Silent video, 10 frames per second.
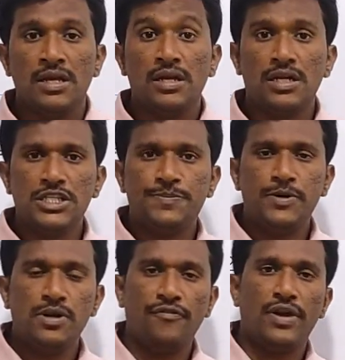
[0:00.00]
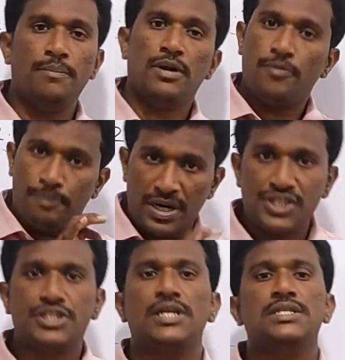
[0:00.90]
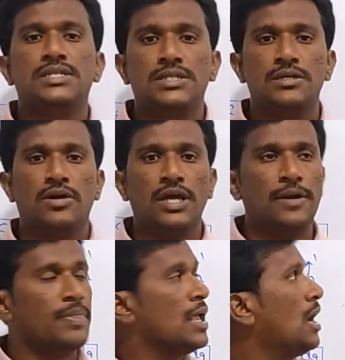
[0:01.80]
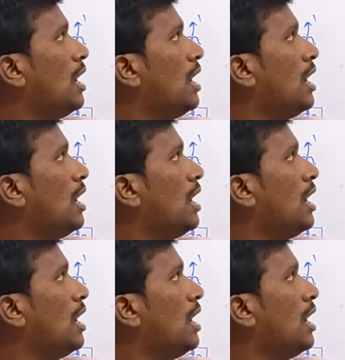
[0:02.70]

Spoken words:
irrespective of number of brushes, okay,